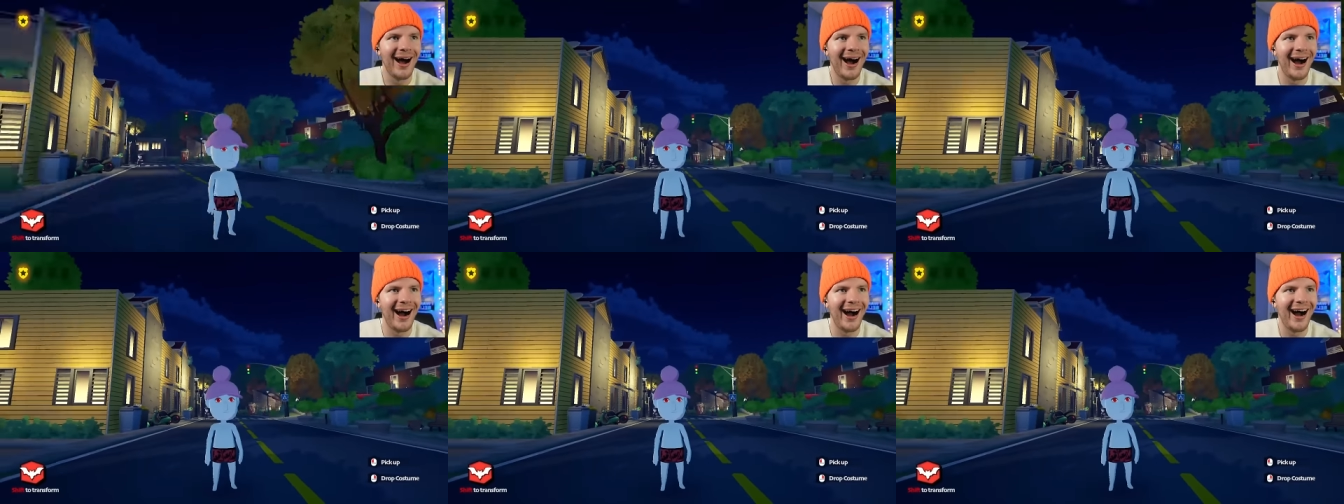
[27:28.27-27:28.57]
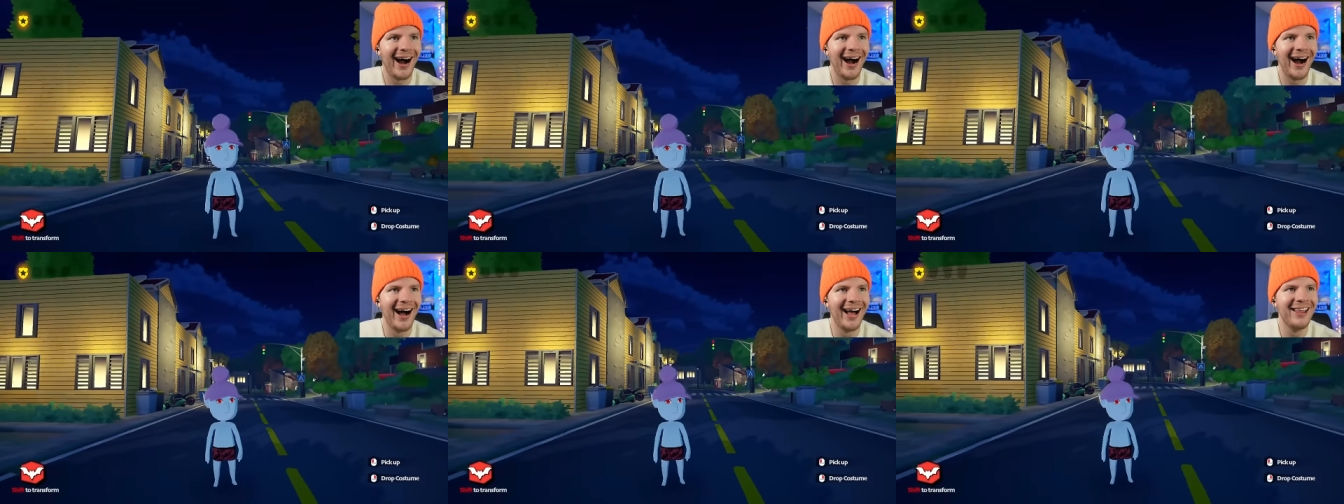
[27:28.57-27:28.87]

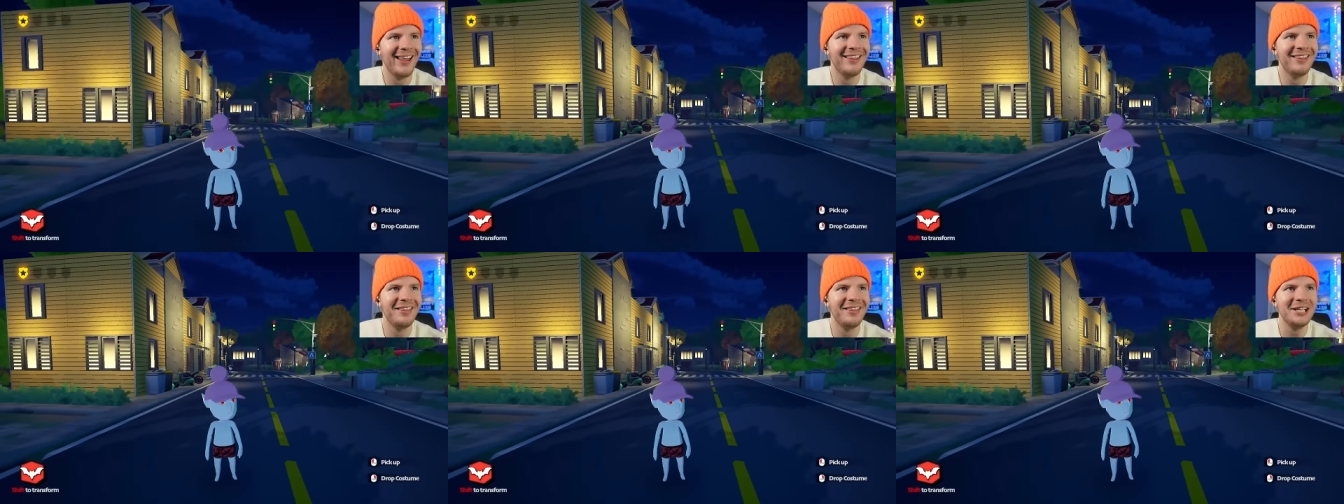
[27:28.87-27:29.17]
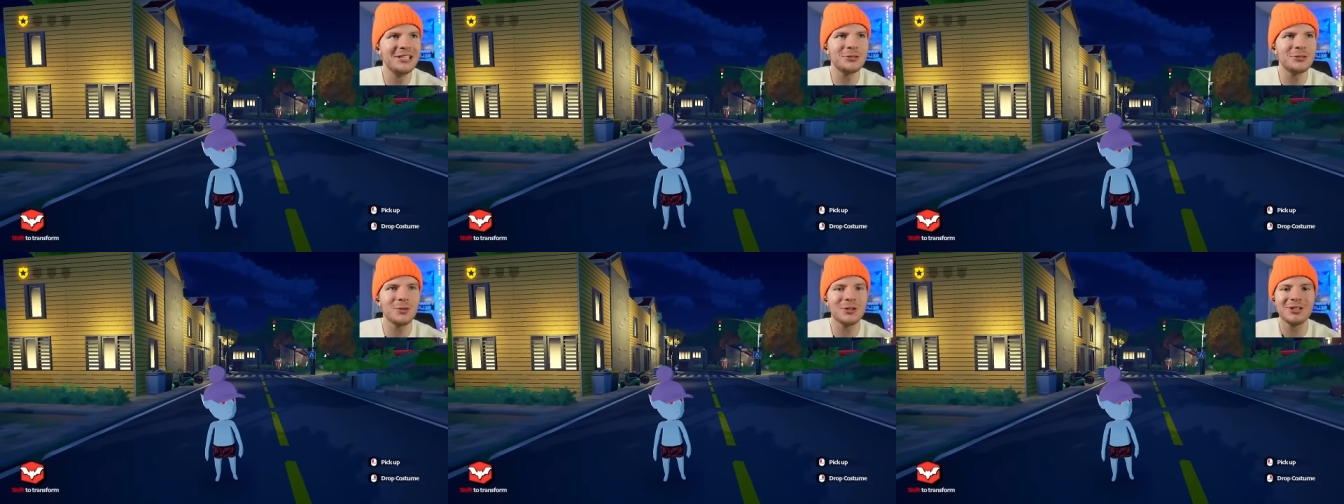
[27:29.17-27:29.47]
Uh,
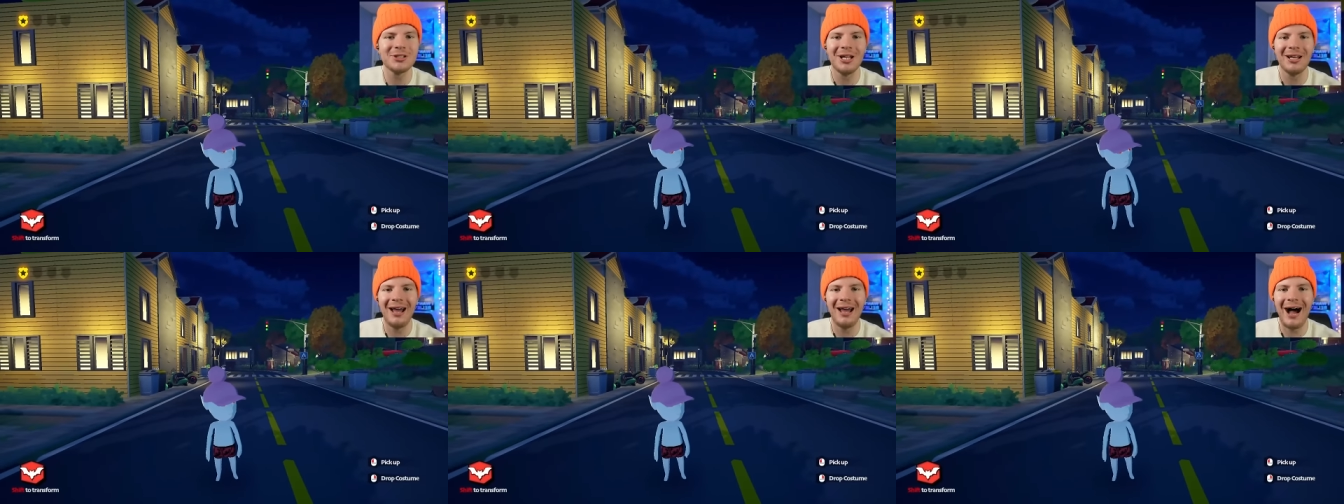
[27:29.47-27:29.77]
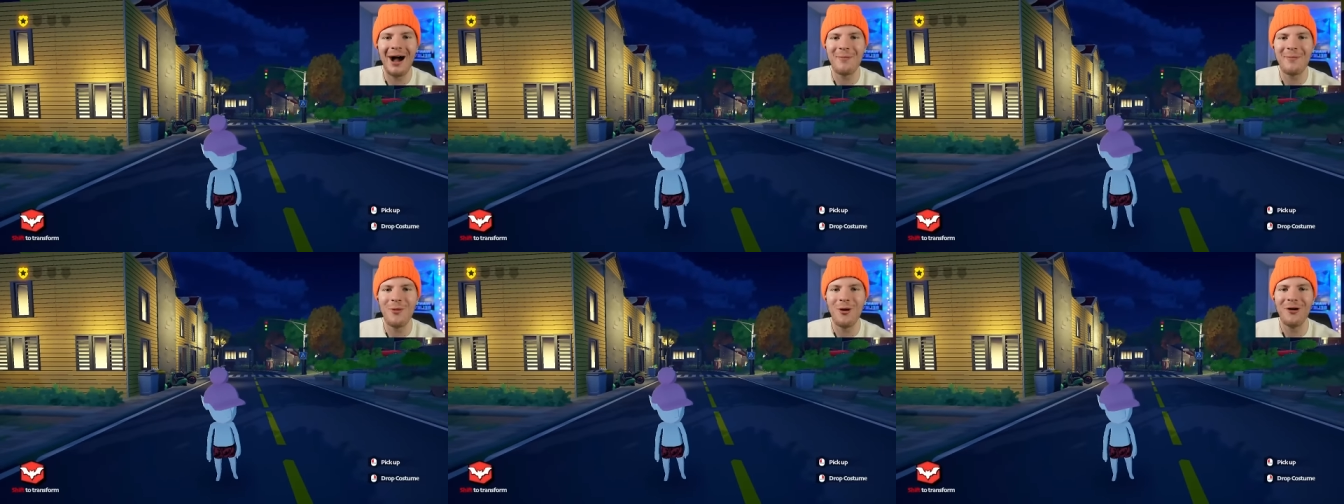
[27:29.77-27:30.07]
this was a
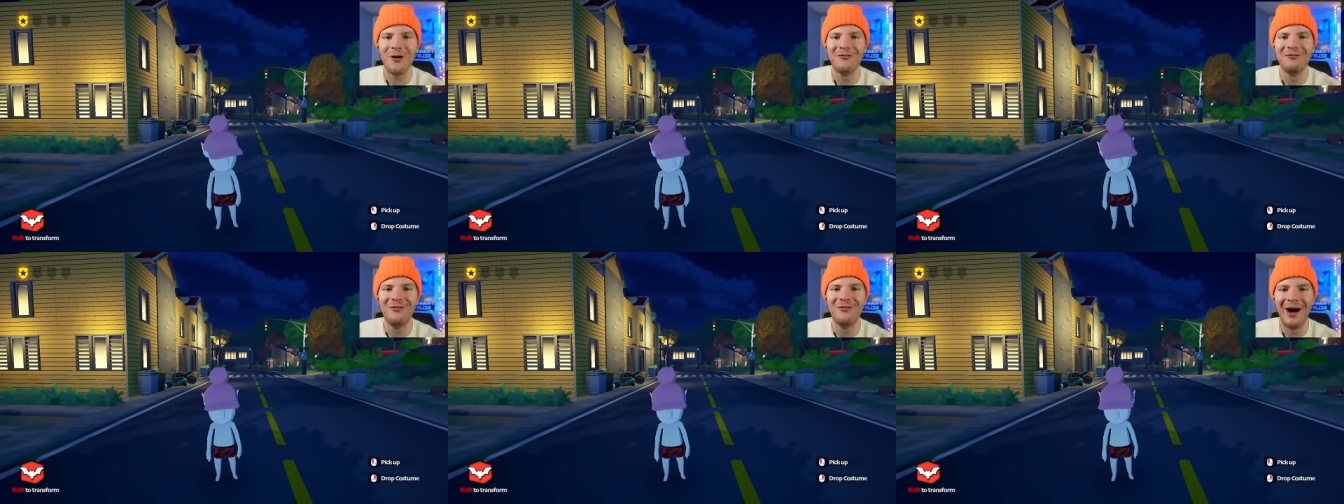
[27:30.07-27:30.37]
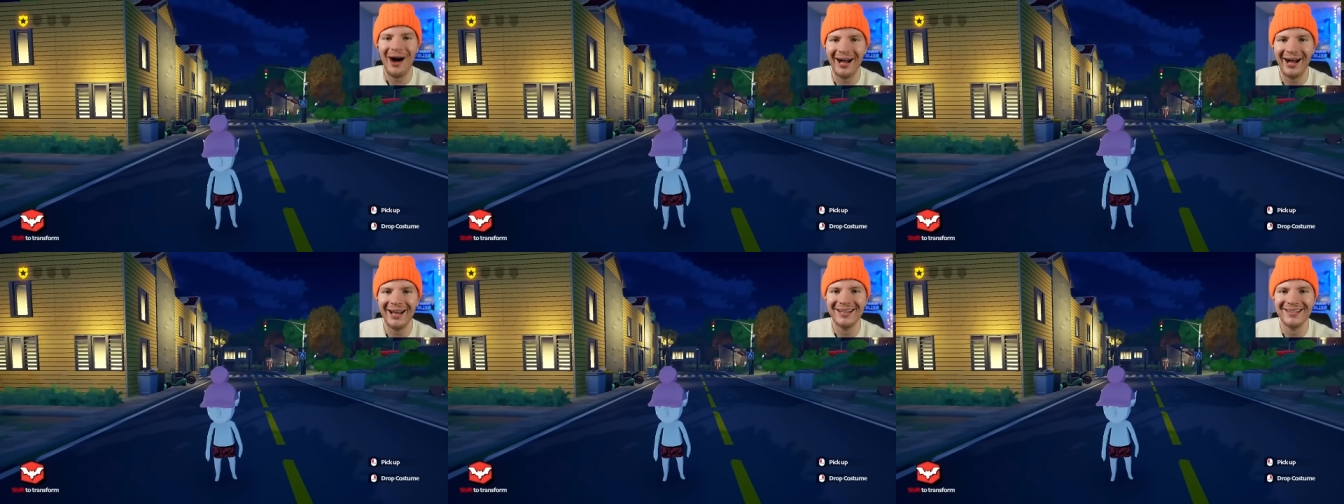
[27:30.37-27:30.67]
lot more
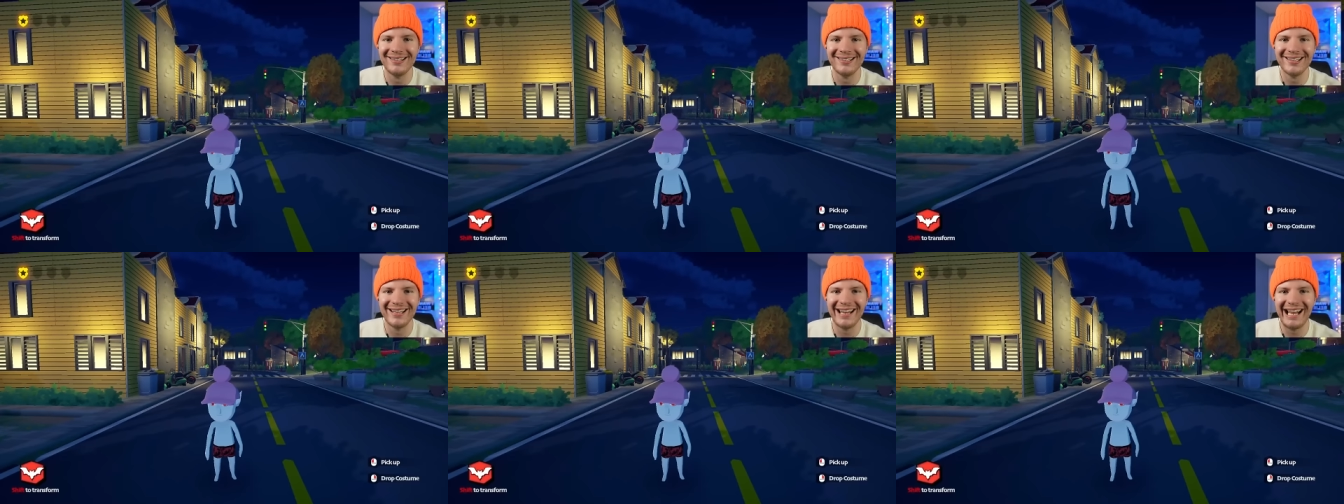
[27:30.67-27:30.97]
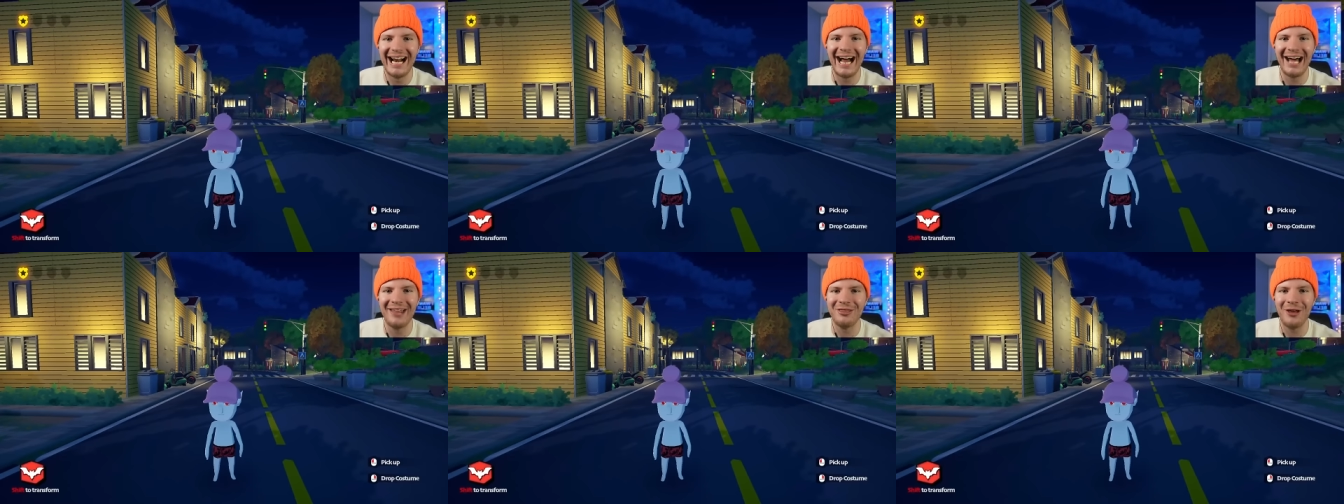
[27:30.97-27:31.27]
fun
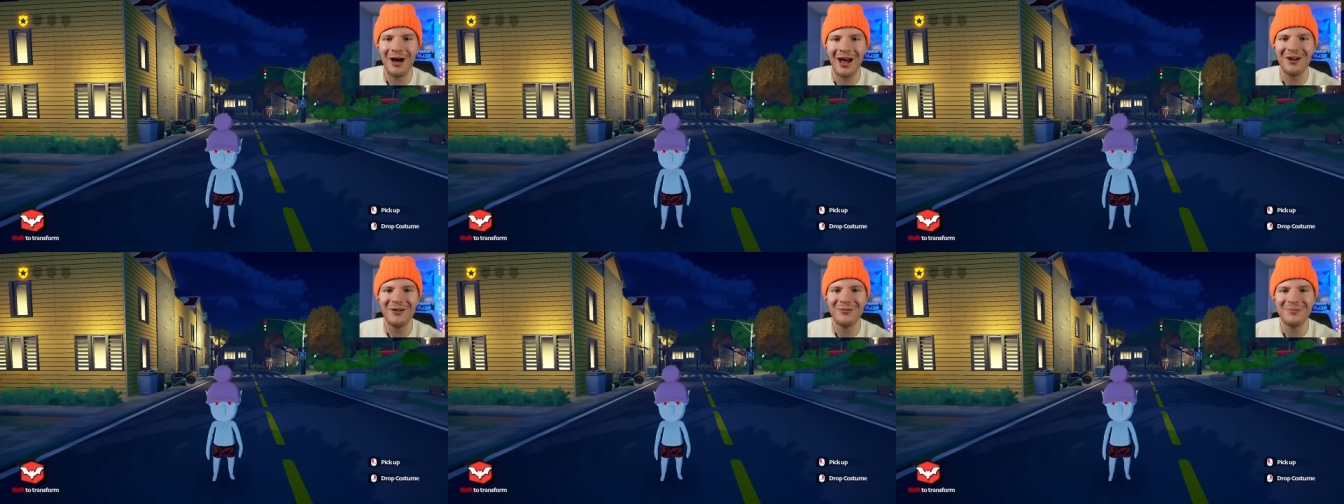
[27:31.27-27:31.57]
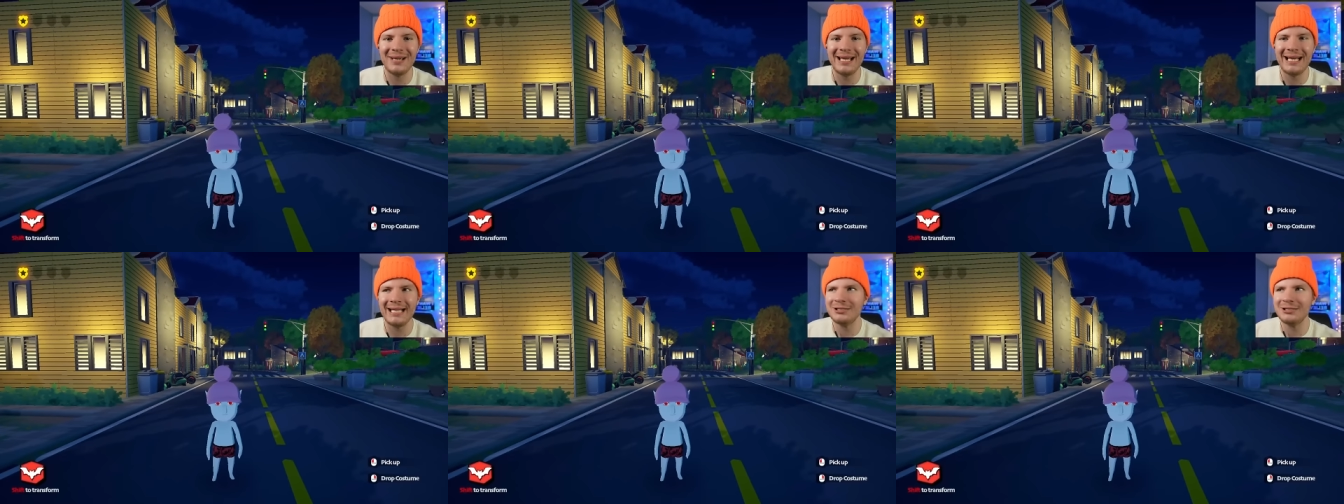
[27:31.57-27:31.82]
than I thought it would be.